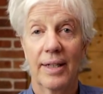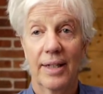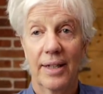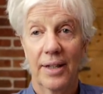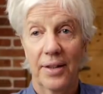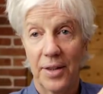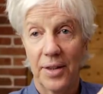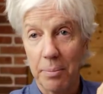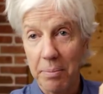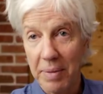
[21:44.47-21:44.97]

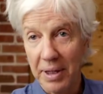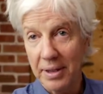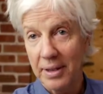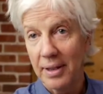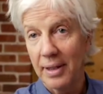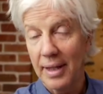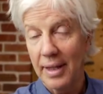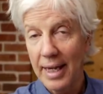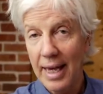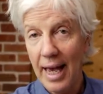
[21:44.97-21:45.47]
the myth
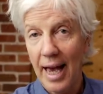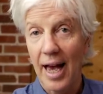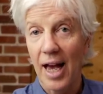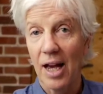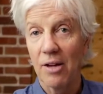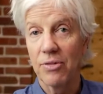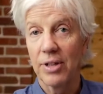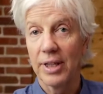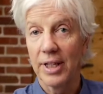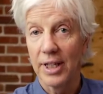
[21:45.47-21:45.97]
that they
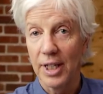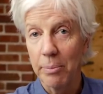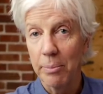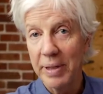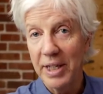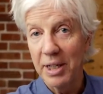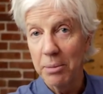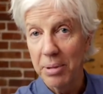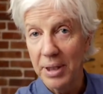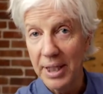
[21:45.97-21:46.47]
have and the
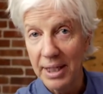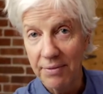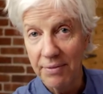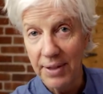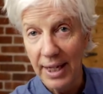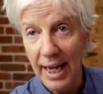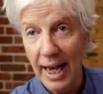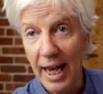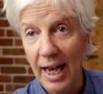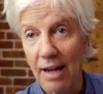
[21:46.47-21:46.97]
limiting belief they
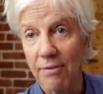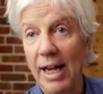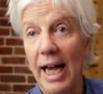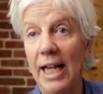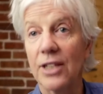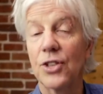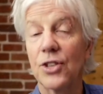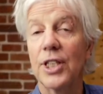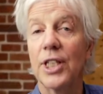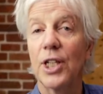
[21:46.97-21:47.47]
have
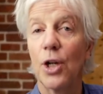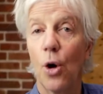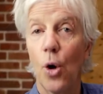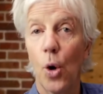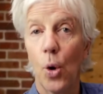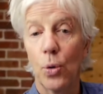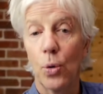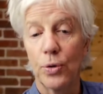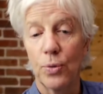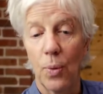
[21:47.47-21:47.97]
as the
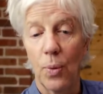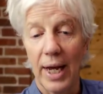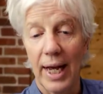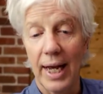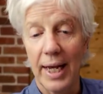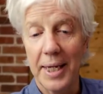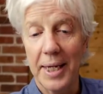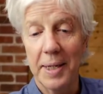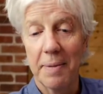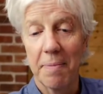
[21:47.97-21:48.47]
old
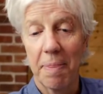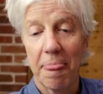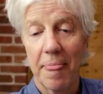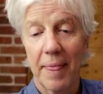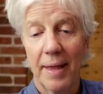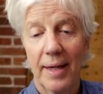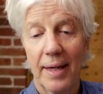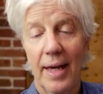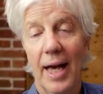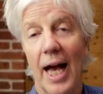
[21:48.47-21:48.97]
way.
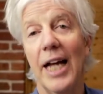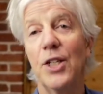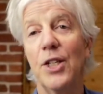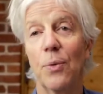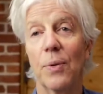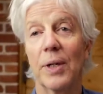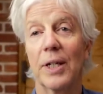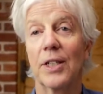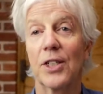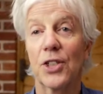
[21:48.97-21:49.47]
And you
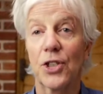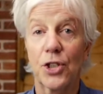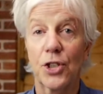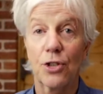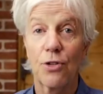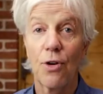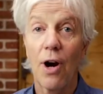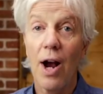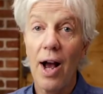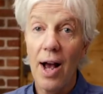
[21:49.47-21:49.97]
want to
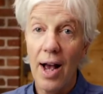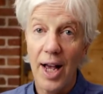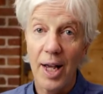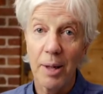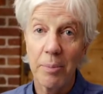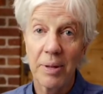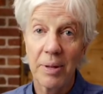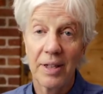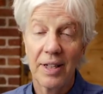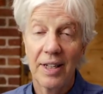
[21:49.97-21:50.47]

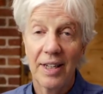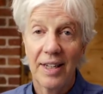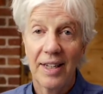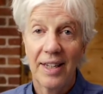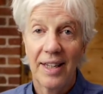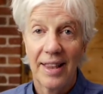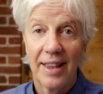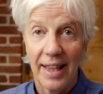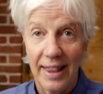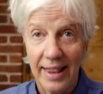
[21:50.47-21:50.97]
describe
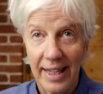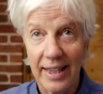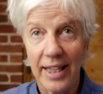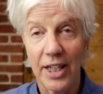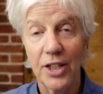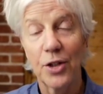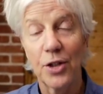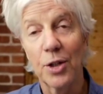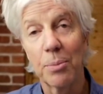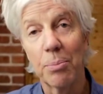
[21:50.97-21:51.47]
the thing
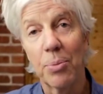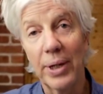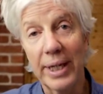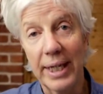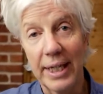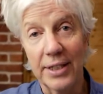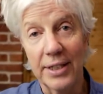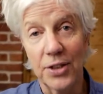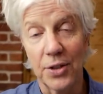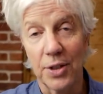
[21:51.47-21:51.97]
that you're
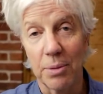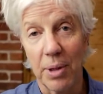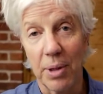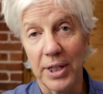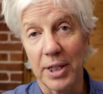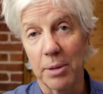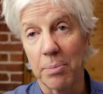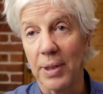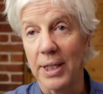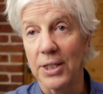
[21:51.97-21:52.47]
bringing to the
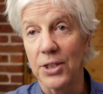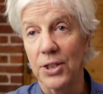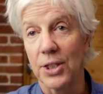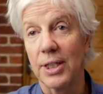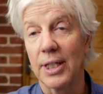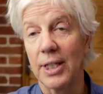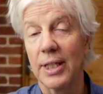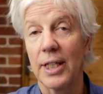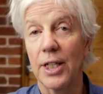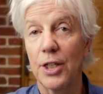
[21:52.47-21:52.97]
marketplace, the
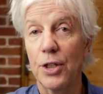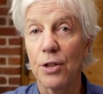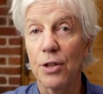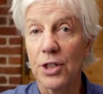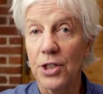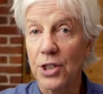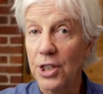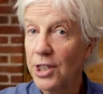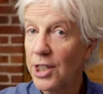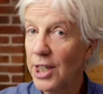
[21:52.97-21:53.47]
thing that you're
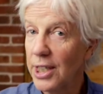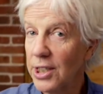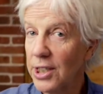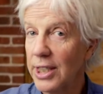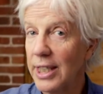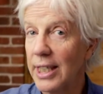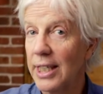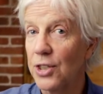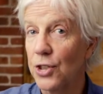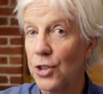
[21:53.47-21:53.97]

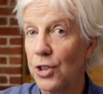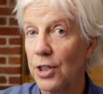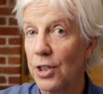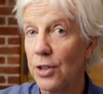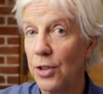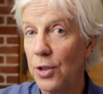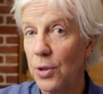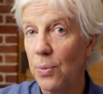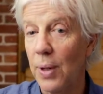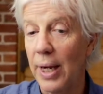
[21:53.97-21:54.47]
suggesting is the
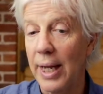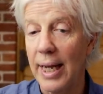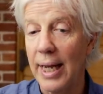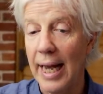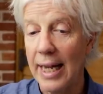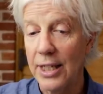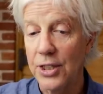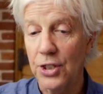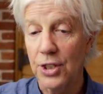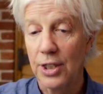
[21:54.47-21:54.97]
new way
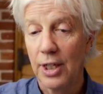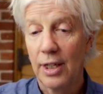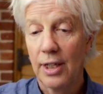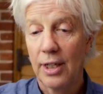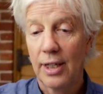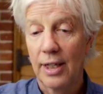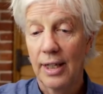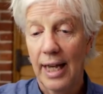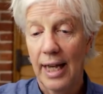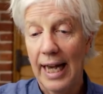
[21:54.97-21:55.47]
as
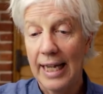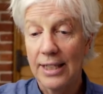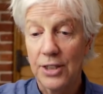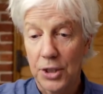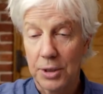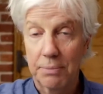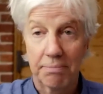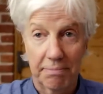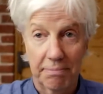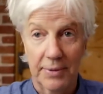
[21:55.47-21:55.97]

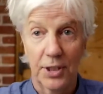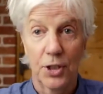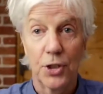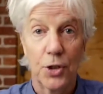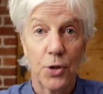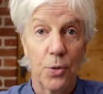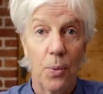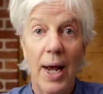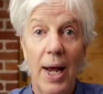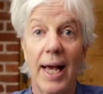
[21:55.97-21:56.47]
the
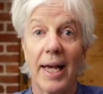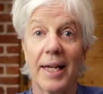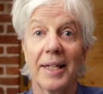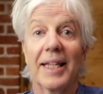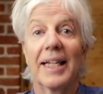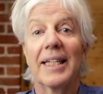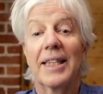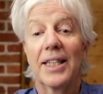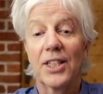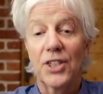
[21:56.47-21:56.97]
new way.
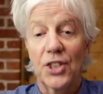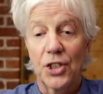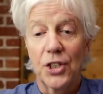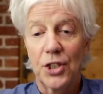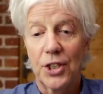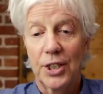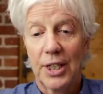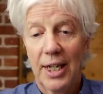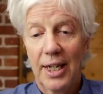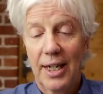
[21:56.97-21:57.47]
Like, this
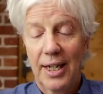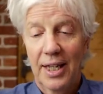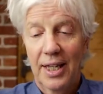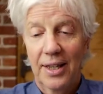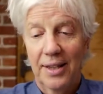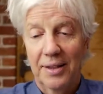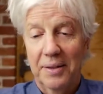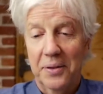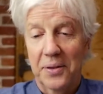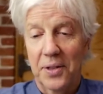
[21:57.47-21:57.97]
is
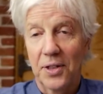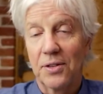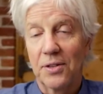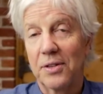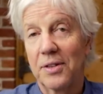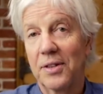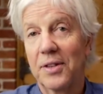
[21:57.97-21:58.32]
the